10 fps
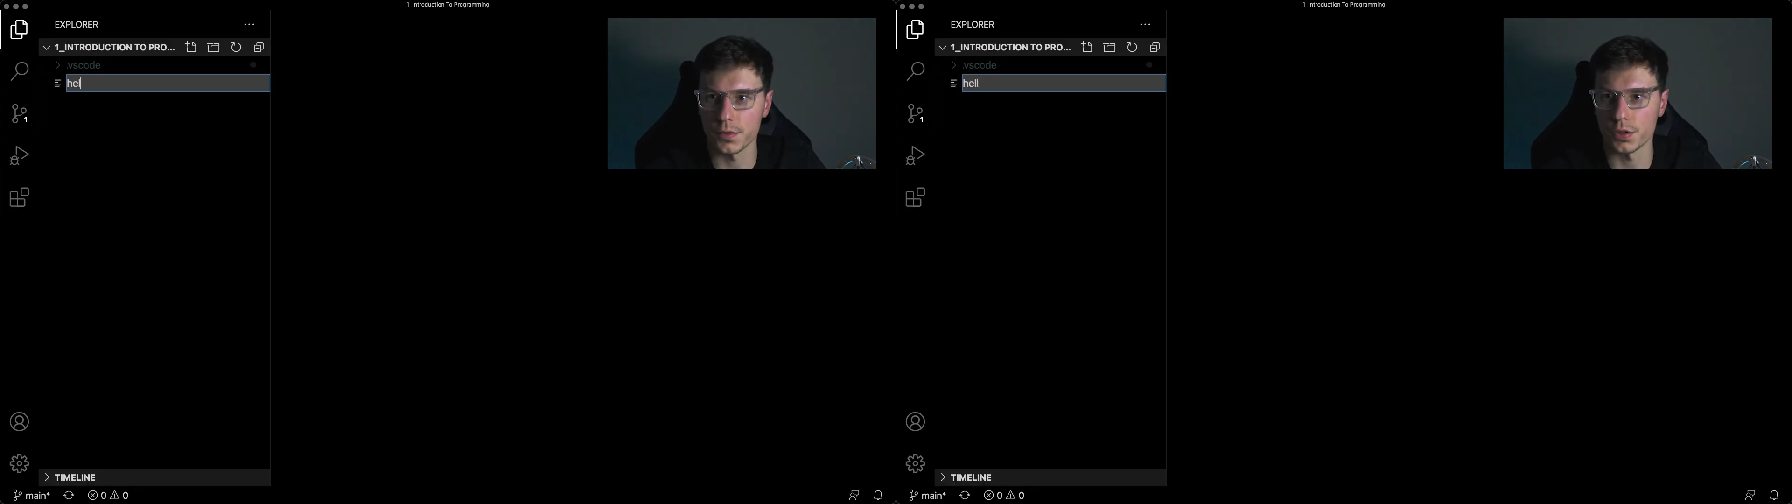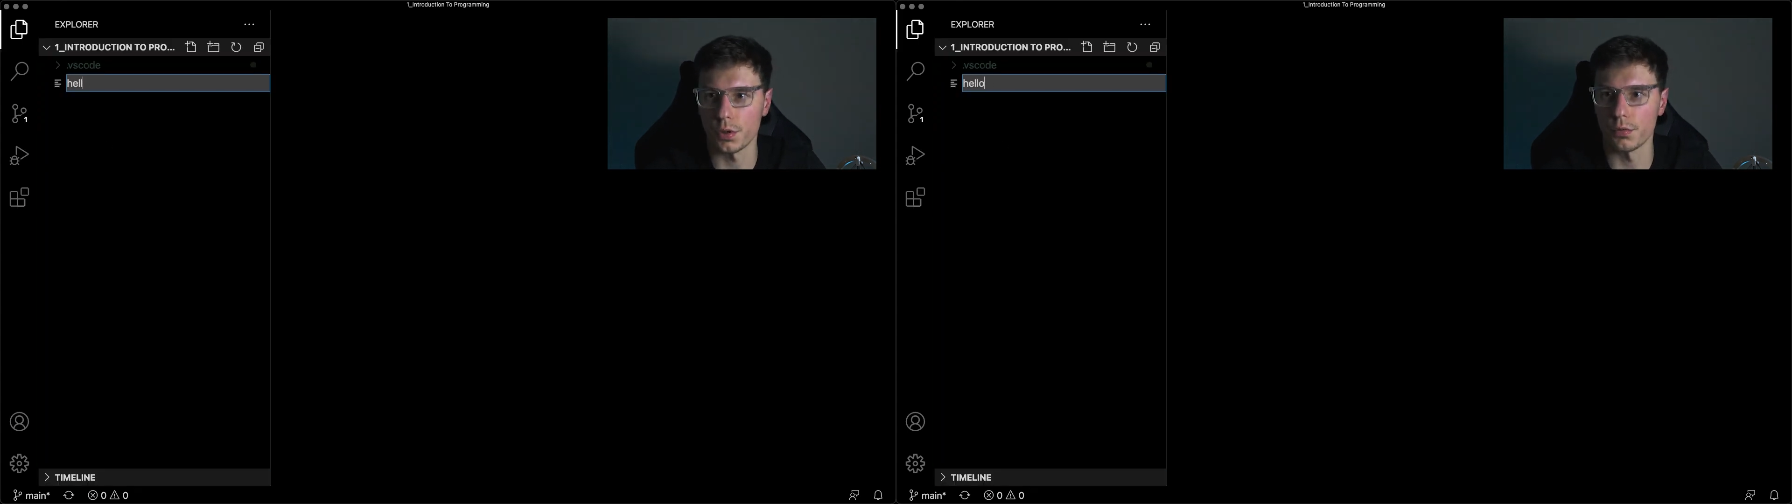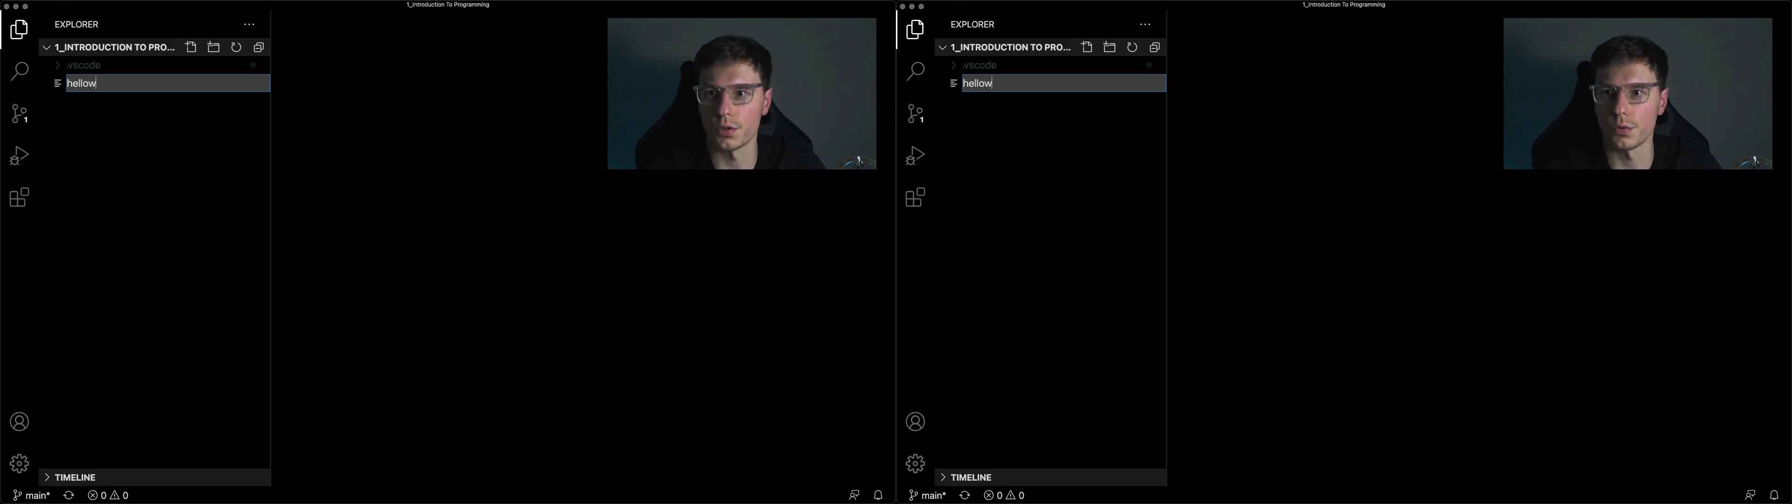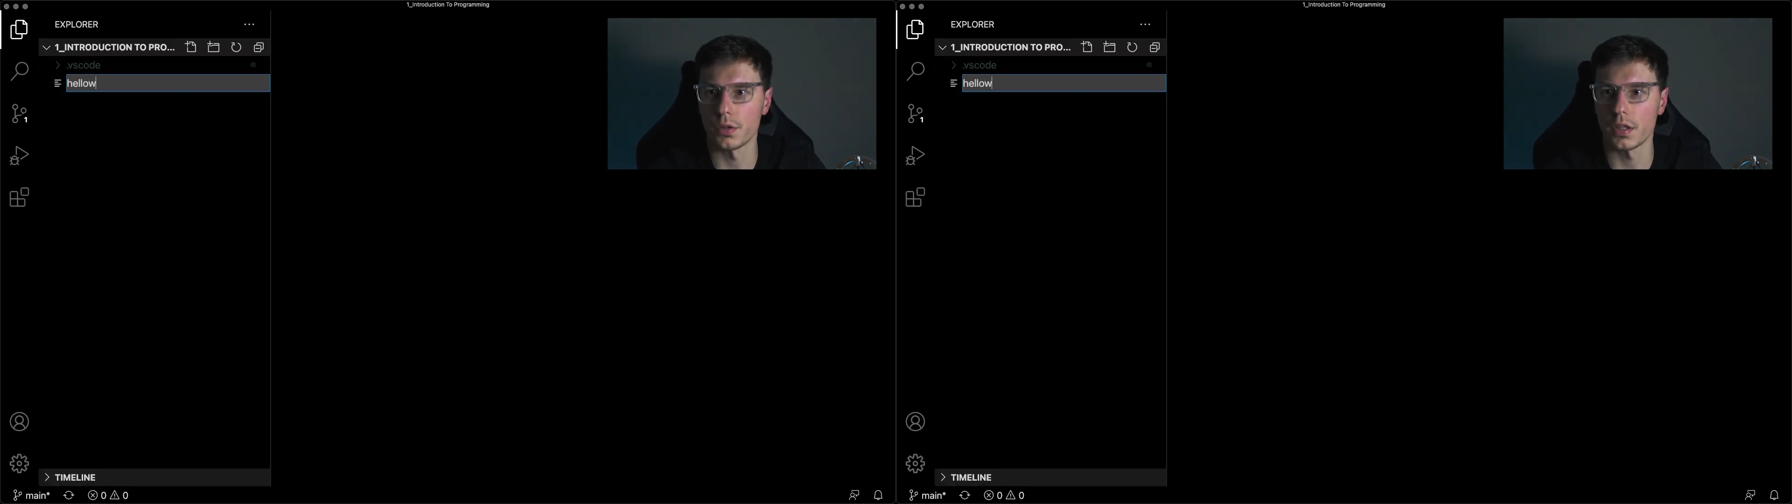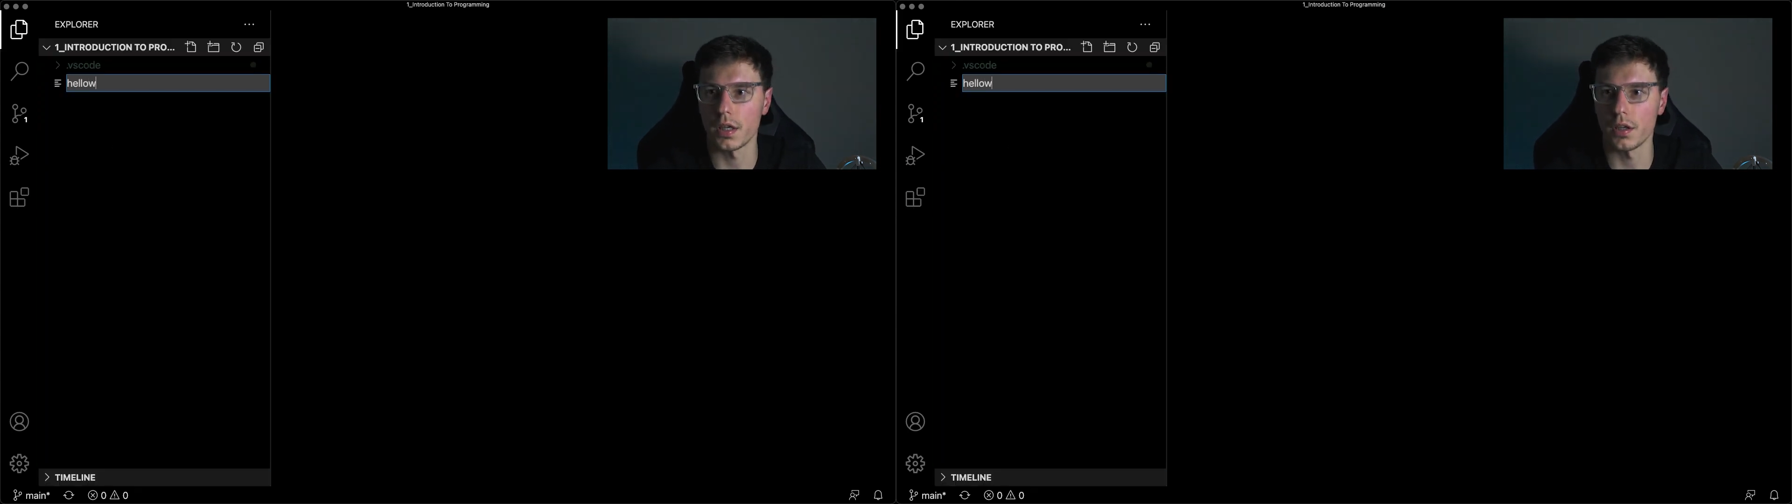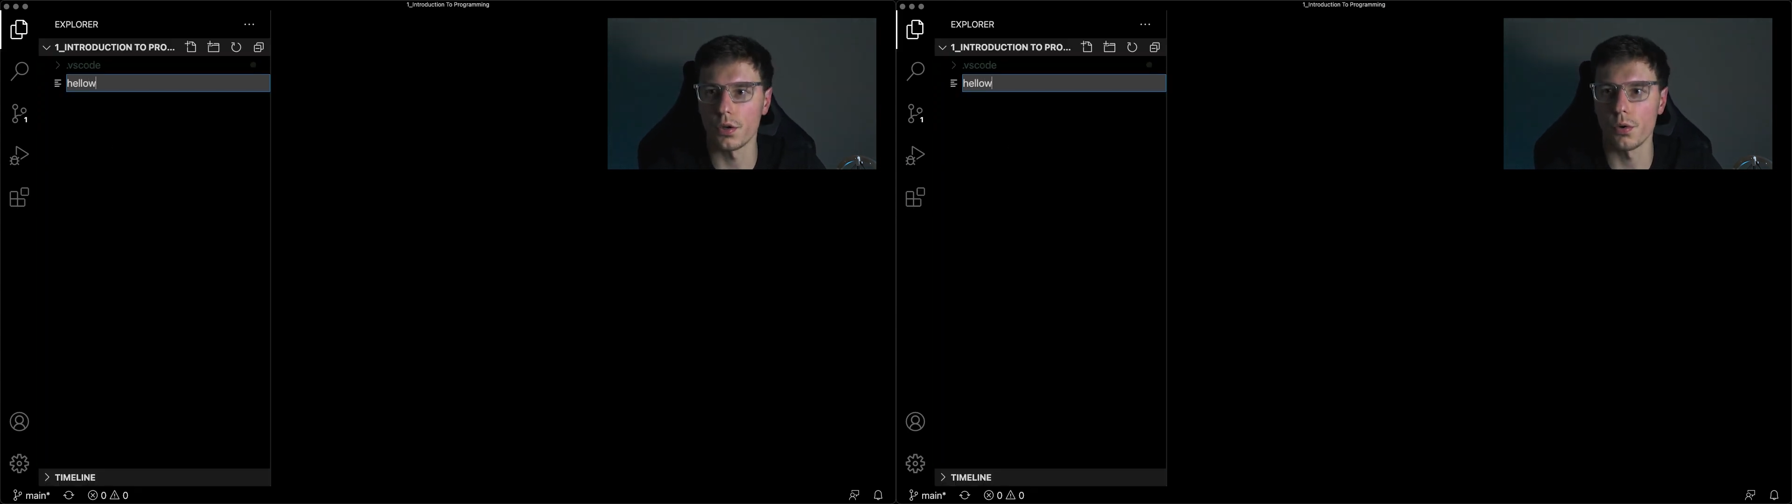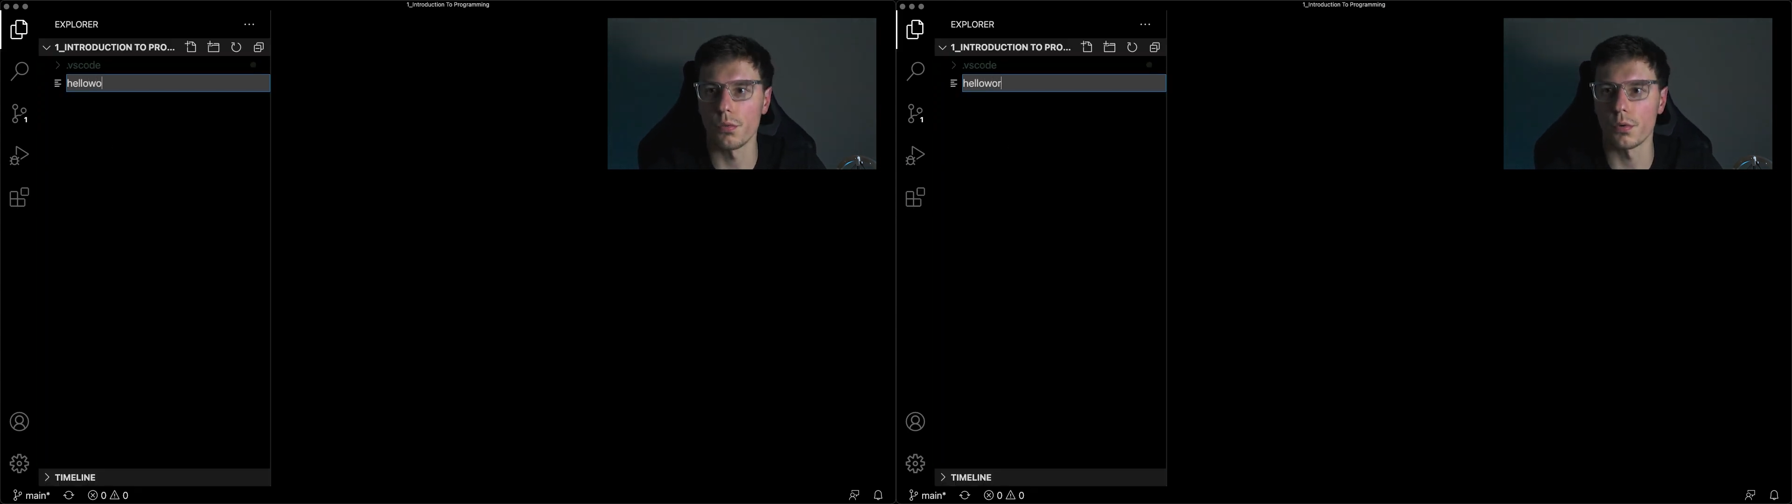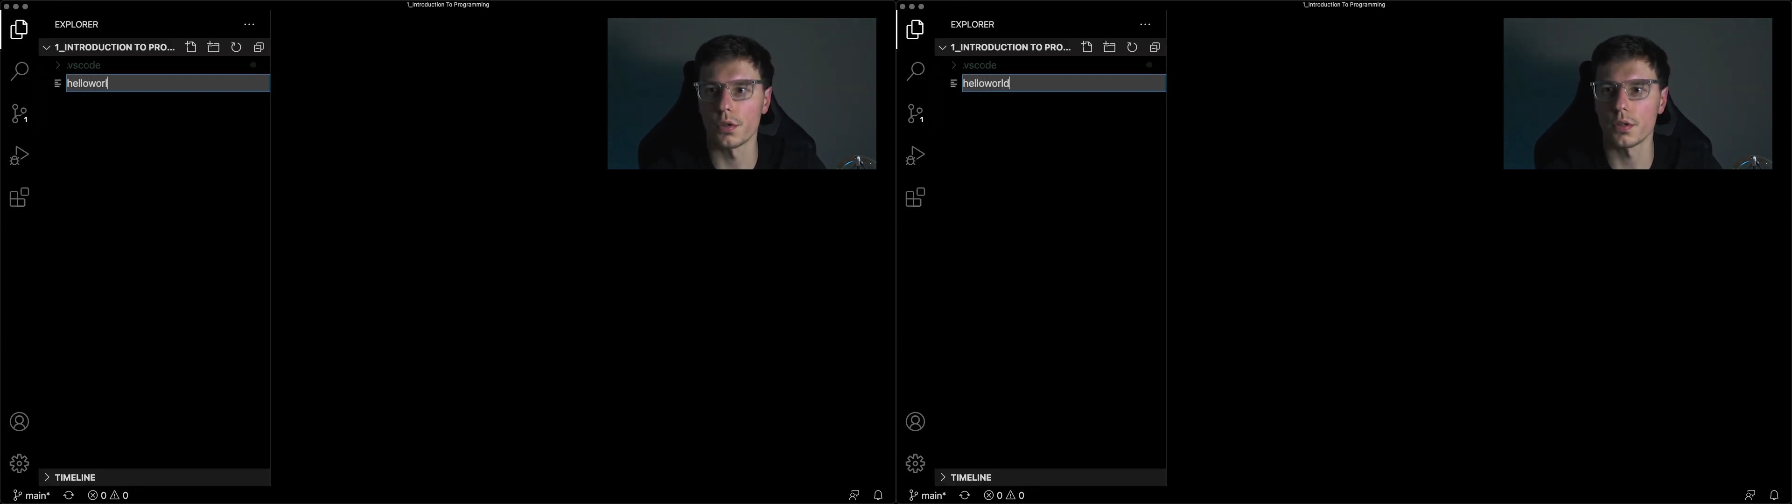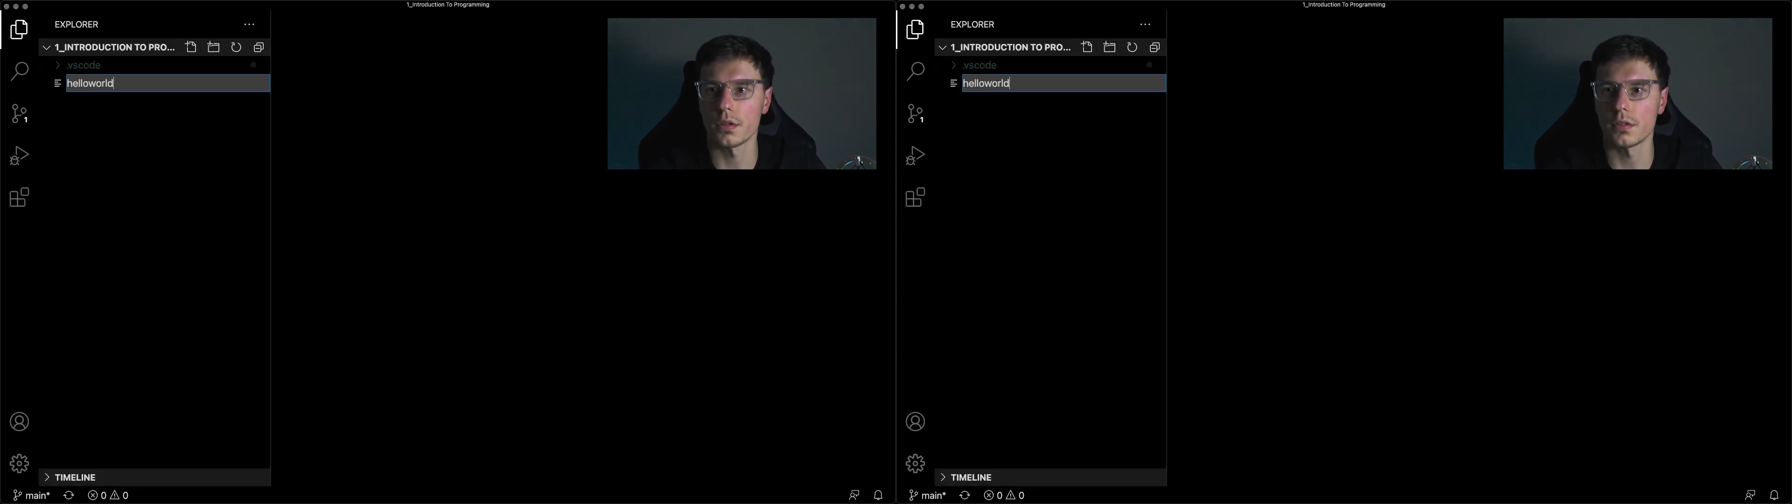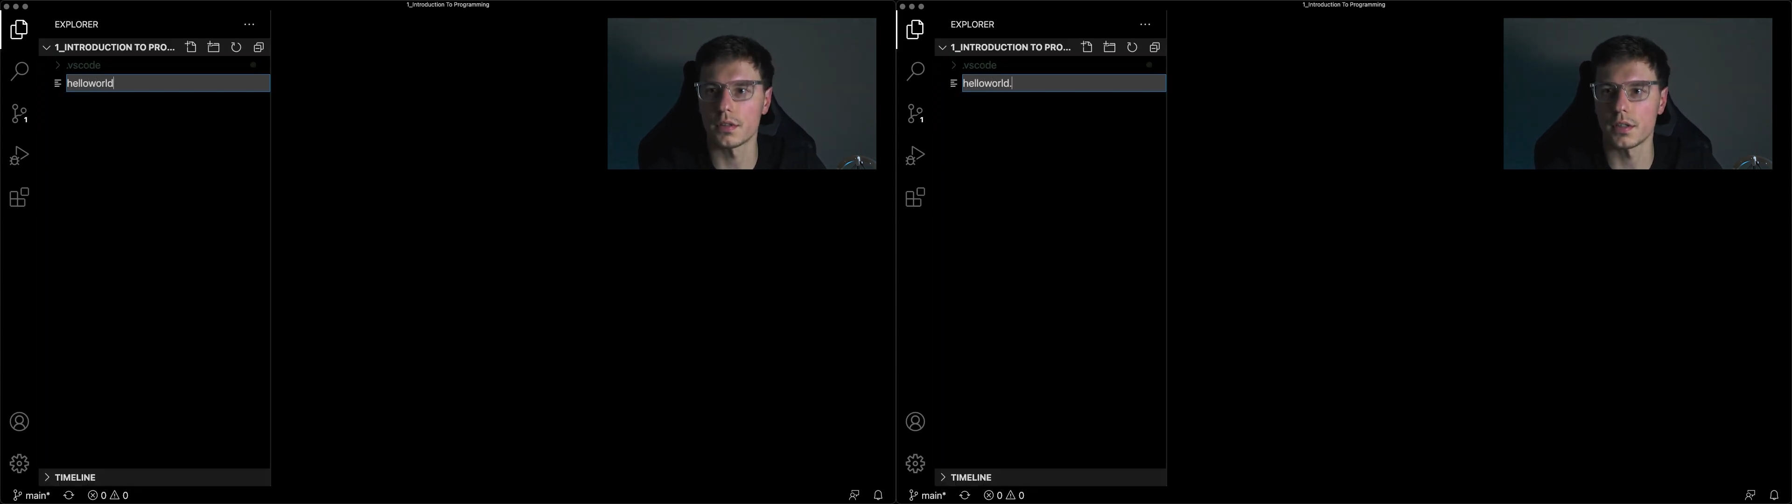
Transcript: So we'll do a hello world